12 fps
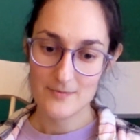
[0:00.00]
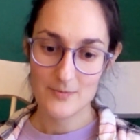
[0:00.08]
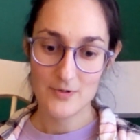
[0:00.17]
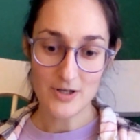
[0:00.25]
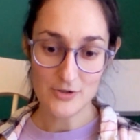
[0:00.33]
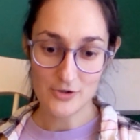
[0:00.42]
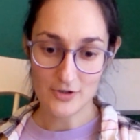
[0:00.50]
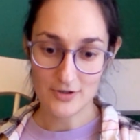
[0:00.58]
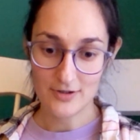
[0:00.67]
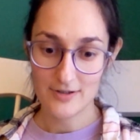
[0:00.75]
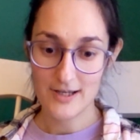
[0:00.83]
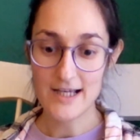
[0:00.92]

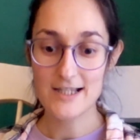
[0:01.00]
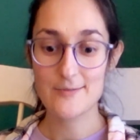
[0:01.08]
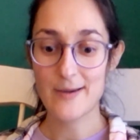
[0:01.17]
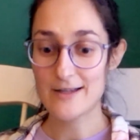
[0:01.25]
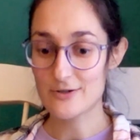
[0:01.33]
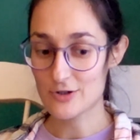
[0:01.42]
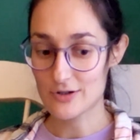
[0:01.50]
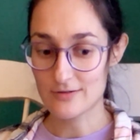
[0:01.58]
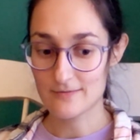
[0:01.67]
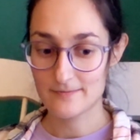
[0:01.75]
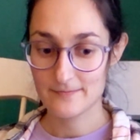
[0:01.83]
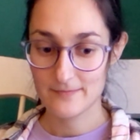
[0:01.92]
Pressure, expansion,
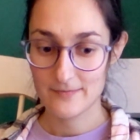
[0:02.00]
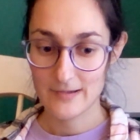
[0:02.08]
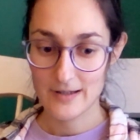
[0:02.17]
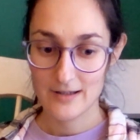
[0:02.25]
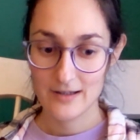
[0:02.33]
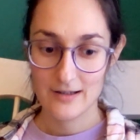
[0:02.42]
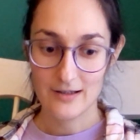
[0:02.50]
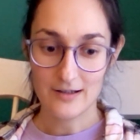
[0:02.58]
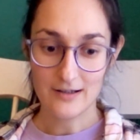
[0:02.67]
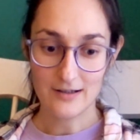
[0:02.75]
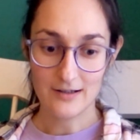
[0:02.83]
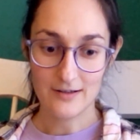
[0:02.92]

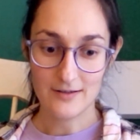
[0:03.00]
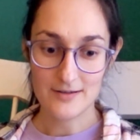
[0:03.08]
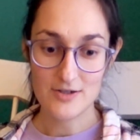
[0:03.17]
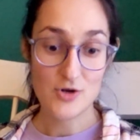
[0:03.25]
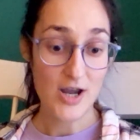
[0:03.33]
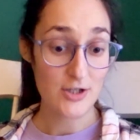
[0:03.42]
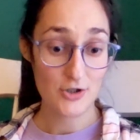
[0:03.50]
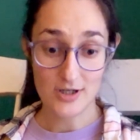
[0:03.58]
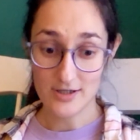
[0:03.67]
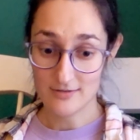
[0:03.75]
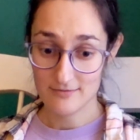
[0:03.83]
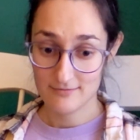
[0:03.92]

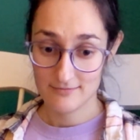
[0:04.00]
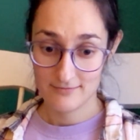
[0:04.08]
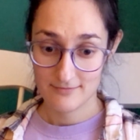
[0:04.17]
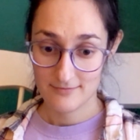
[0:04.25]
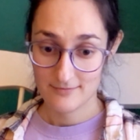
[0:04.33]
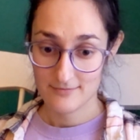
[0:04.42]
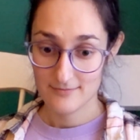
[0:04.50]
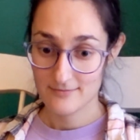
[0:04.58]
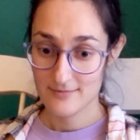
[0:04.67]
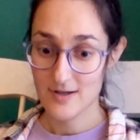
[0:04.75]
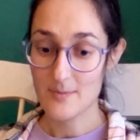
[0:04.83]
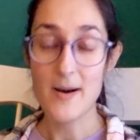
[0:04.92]
stretching,
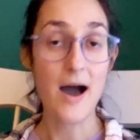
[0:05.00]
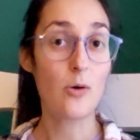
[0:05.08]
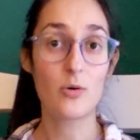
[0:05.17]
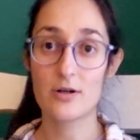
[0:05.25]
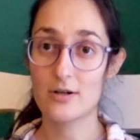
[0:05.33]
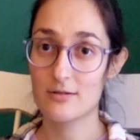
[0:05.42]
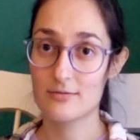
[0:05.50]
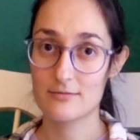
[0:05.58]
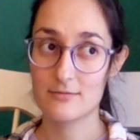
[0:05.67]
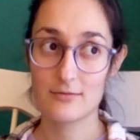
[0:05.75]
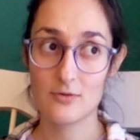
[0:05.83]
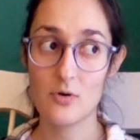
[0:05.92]
power,
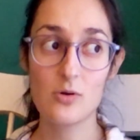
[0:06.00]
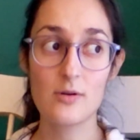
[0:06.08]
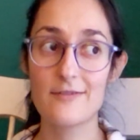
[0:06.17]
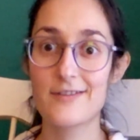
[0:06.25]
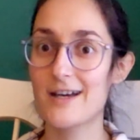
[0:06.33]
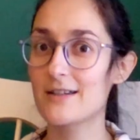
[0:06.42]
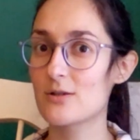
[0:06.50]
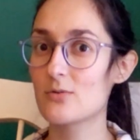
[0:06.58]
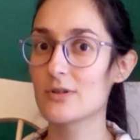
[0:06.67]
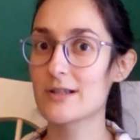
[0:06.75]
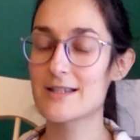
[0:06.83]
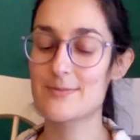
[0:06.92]
all of that you
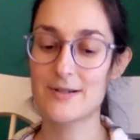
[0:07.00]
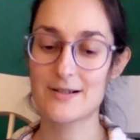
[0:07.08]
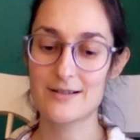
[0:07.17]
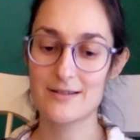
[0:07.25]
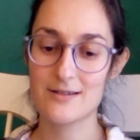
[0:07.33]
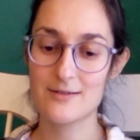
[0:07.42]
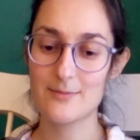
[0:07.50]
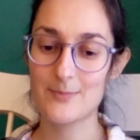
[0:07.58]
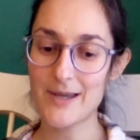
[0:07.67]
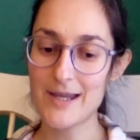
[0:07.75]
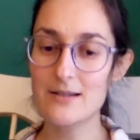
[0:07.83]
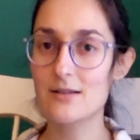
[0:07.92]
will experience.
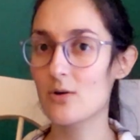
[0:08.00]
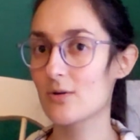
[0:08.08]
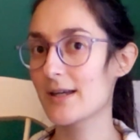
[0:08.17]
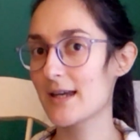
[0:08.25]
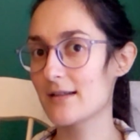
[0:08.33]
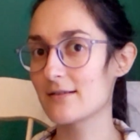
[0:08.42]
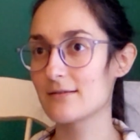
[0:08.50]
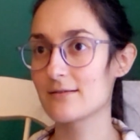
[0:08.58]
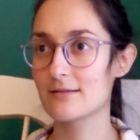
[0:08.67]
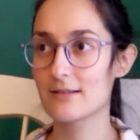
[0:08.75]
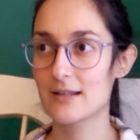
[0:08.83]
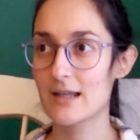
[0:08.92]
Pain, no, again,
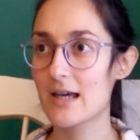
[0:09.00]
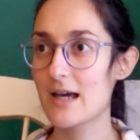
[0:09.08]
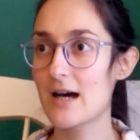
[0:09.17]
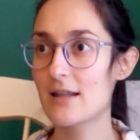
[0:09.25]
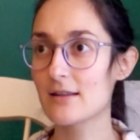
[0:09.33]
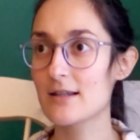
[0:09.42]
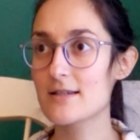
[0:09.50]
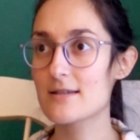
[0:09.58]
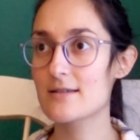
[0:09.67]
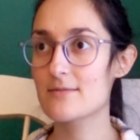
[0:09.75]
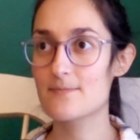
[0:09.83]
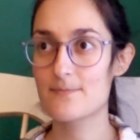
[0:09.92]

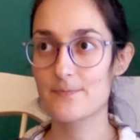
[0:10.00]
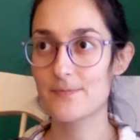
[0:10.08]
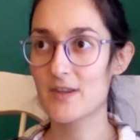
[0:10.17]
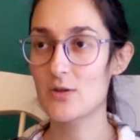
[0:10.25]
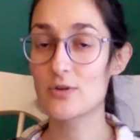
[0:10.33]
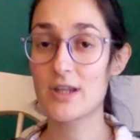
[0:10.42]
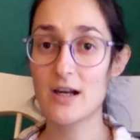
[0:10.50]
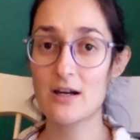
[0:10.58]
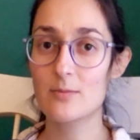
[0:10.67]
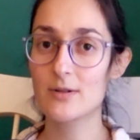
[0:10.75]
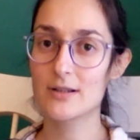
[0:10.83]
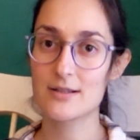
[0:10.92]
unless you
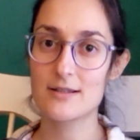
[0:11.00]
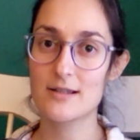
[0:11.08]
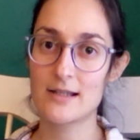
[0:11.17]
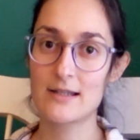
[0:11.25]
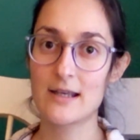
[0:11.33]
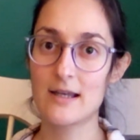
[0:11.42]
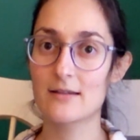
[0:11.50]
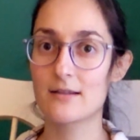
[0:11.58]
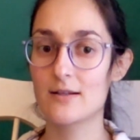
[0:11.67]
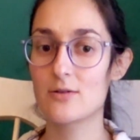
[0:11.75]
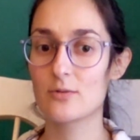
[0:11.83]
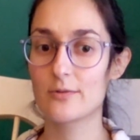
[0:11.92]
tear, but it's in the end,
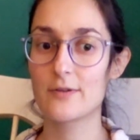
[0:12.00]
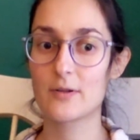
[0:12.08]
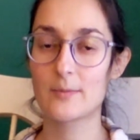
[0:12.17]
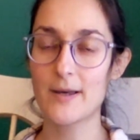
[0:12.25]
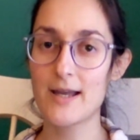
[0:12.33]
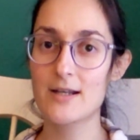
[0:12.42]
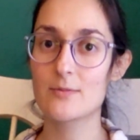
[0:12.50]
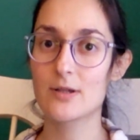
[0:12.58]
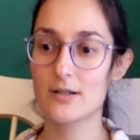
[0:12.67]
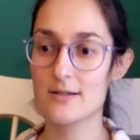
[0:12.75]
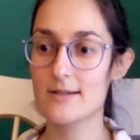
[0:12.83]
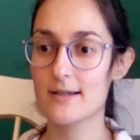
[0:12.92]
then you'll feel pain,
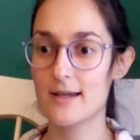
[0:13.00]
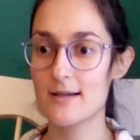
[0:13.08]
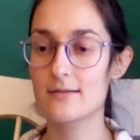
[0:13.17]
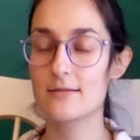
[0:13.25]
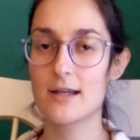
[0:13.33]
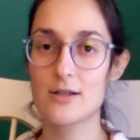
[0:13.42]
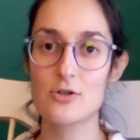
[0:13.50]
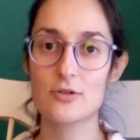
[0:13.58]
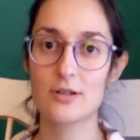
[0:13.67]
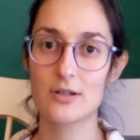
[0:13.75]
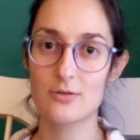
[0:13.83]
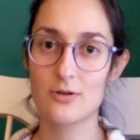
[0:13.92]
because again,
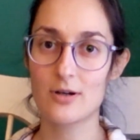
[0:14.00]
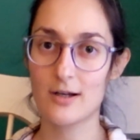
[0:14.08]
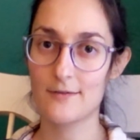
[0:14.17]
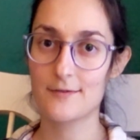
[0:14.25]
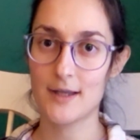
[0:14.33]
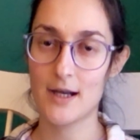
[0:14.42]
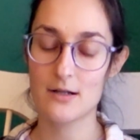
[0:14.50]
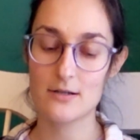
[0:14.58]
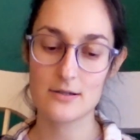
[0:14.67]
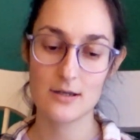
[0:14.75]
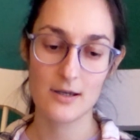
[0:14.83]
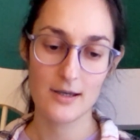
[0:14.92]
naturally you don't have tears.